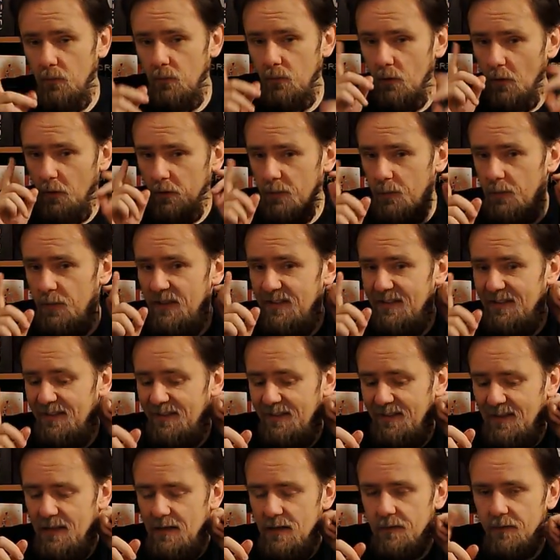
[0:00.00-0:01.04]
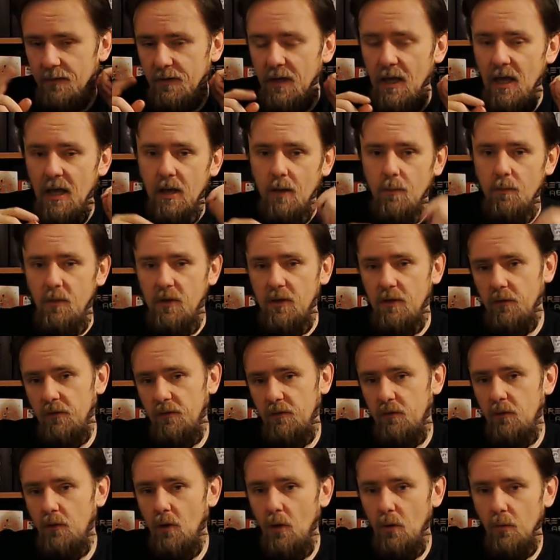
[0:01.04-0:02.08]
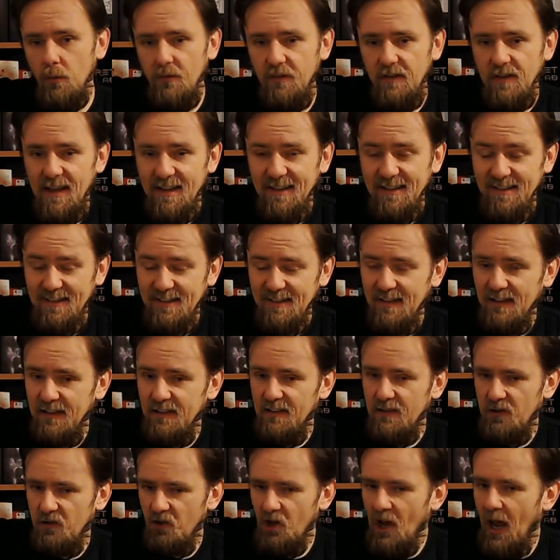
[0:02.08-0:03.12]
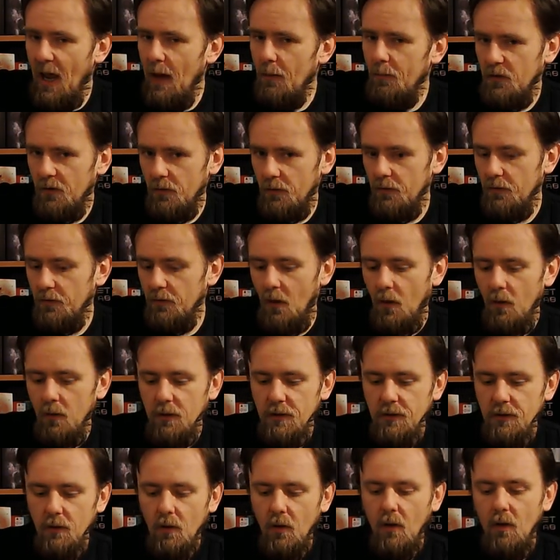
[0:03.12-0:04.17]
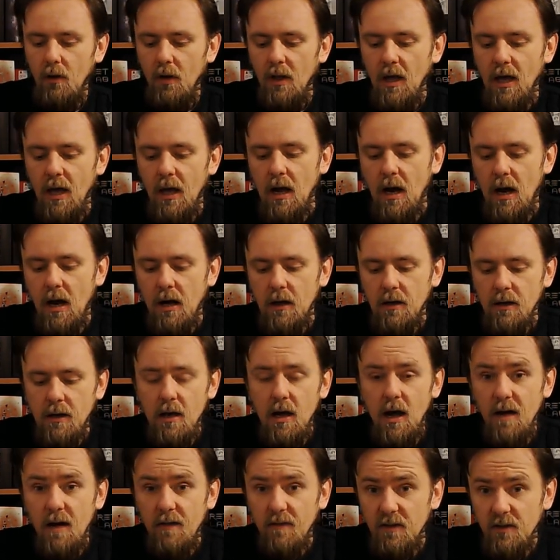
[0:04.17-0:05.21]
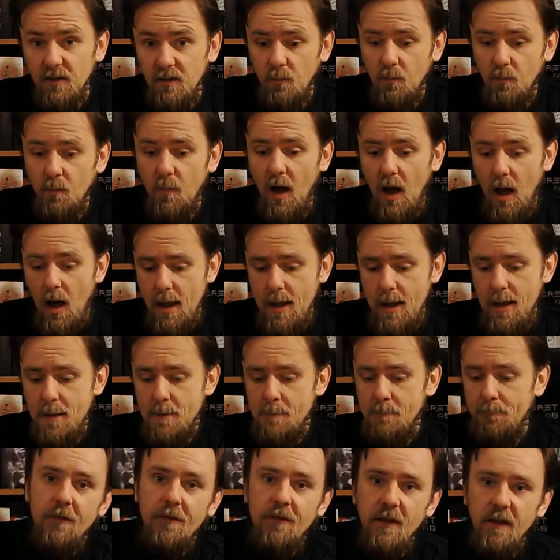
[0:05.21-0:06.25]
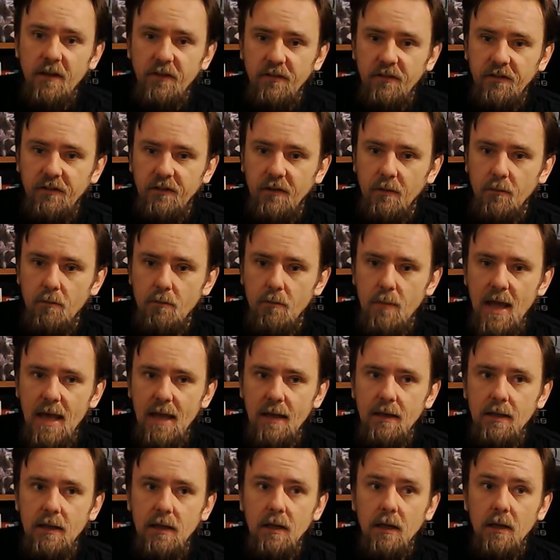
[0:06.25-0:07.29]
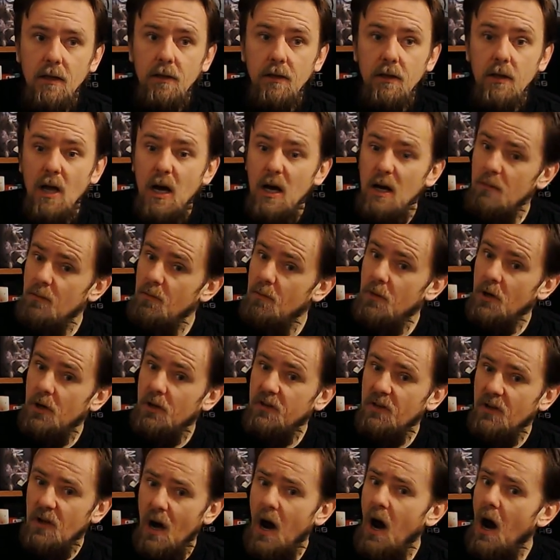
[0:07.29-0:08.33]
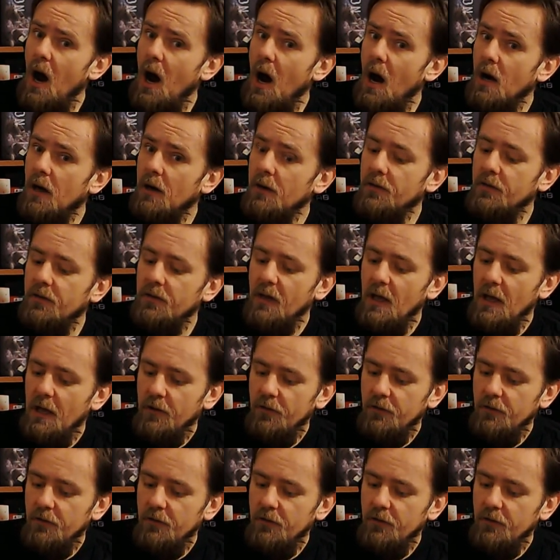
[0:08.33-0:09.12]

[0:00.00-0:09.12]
do not be deceived, because those 6 chapters all in all are covered by this many numbered cards.